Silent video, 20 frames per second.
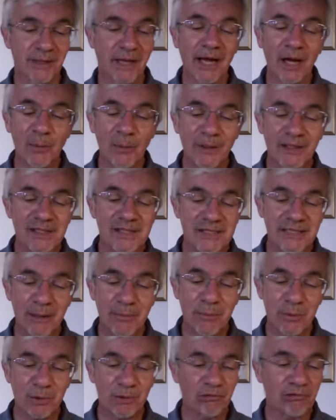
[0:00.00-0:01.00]
And when
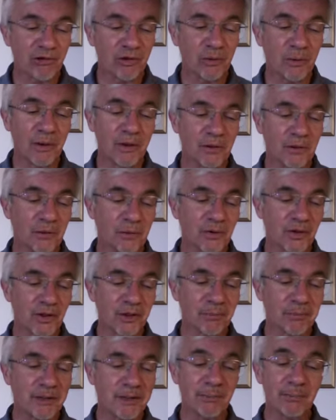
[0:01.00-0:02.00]
Samuel grew old,
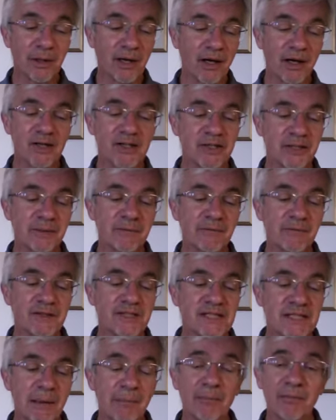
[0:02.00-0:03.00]
the people asked him for
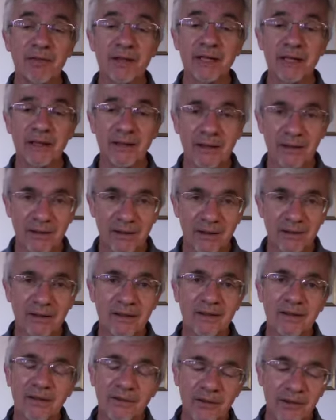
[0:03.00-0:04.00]
something
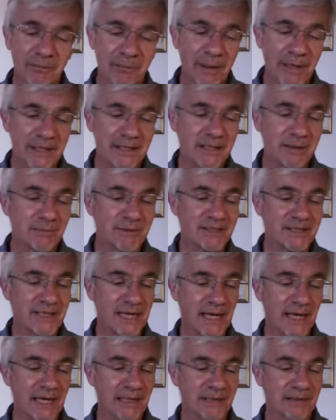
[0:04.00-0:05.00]
that made him
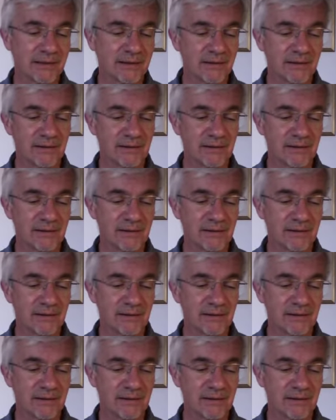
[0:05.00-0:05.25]
sad.